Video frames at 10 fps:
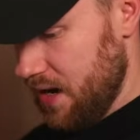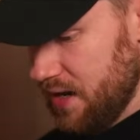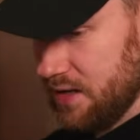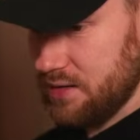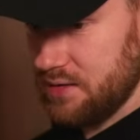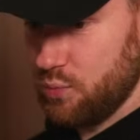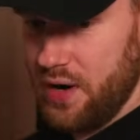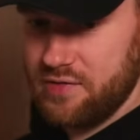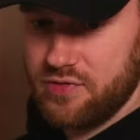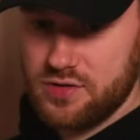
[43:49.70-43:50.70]
it
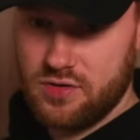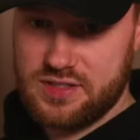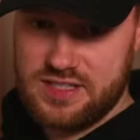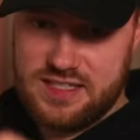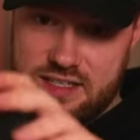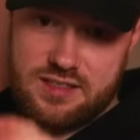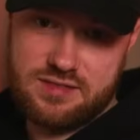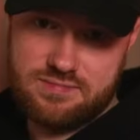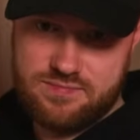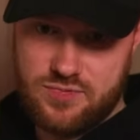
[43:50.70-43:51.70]
went for as long as it did,
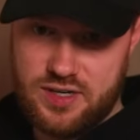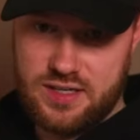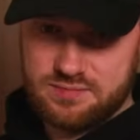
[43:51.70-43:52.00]
really.